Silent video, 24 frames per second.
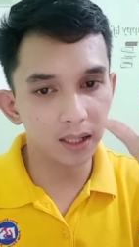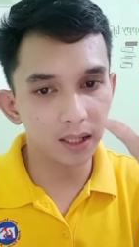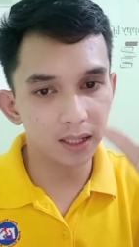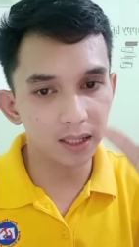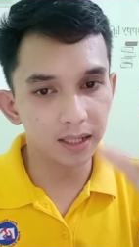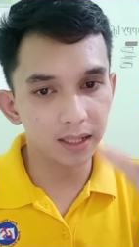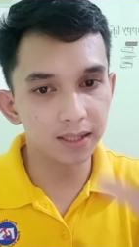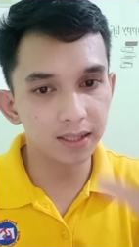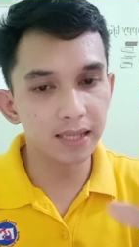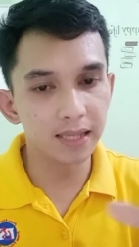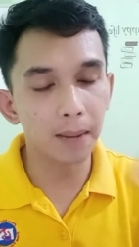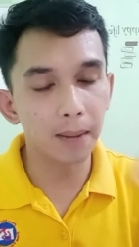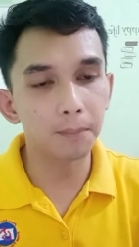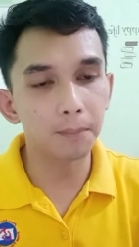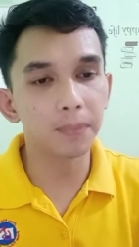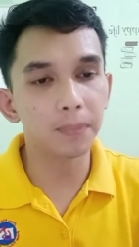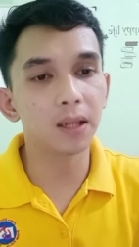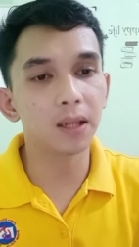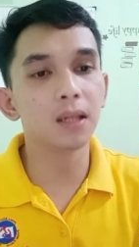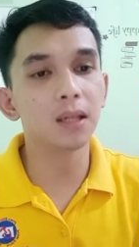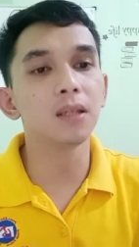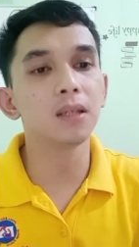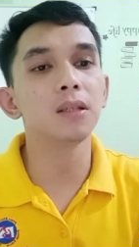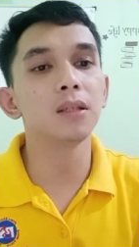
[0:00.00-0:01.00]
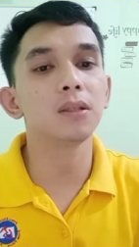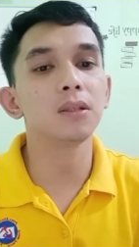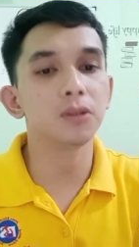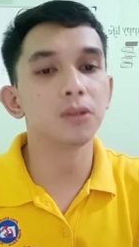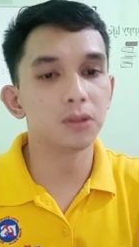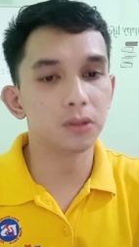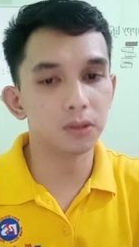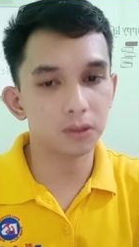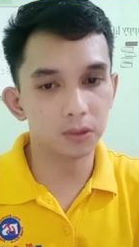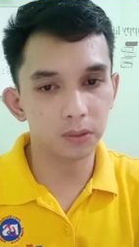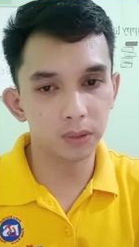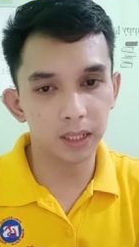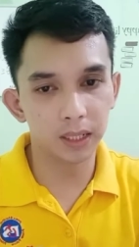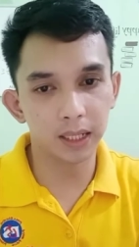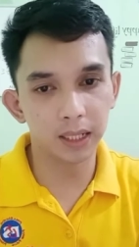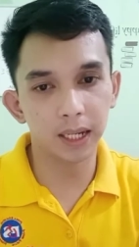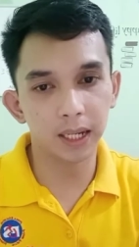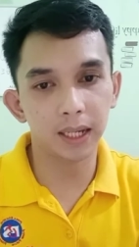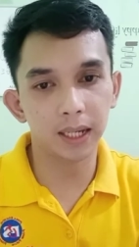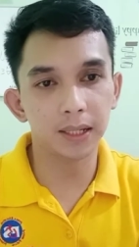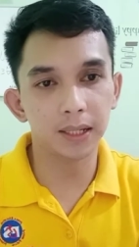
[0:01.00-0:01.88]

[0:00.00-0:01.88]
a sample to decay.